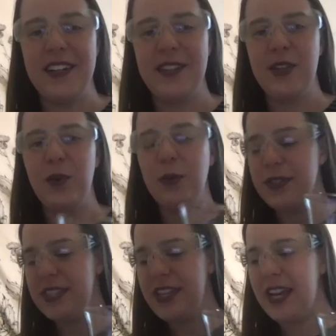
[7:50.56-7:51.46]
So we'll
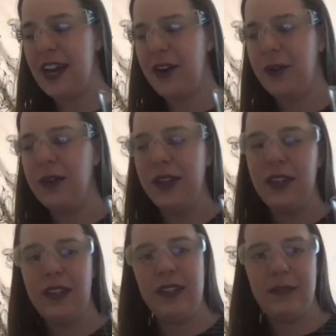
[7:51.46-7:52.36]
see how
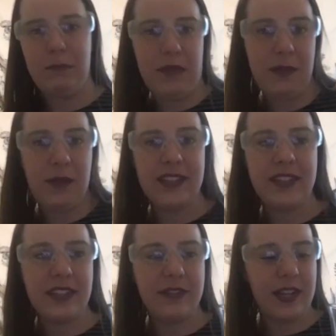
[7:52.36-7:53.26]
it makes a
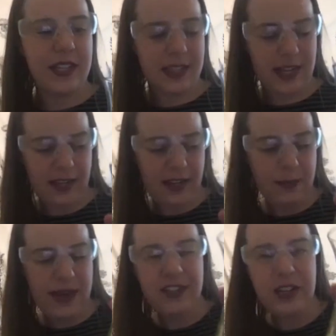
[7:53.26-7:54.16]
difference. I
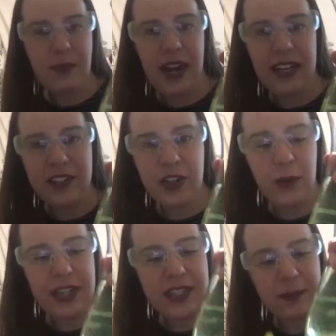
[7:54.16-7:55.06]
imagine mine is
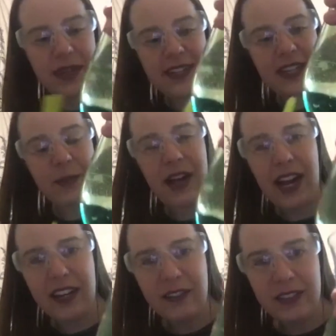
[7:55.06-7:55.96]
going to mix up
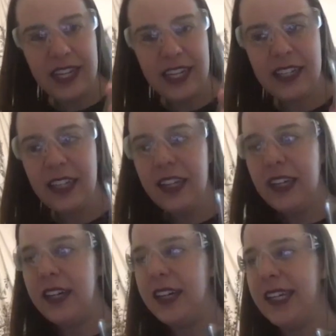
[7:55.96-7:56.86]
kind of like
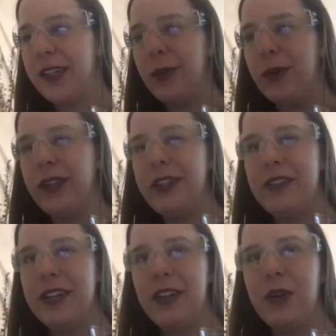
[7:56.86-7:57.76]
an oil and
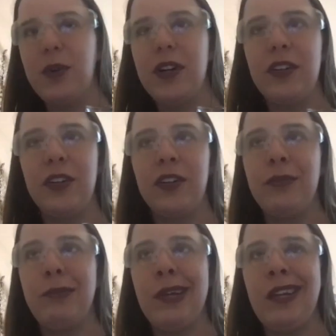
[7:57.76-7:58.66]
vinegar would, or
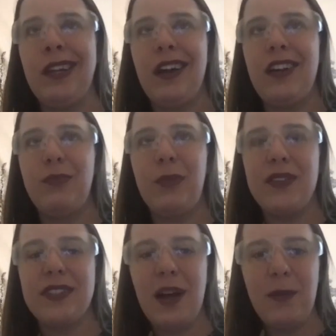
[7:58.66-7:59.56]
any kind of
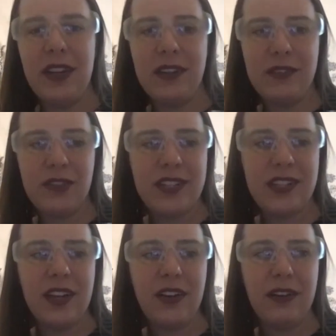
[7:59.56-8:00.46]
balsamic
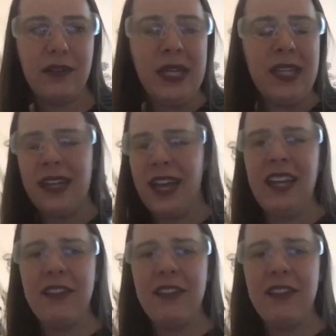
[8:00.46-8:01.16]
dressing, or any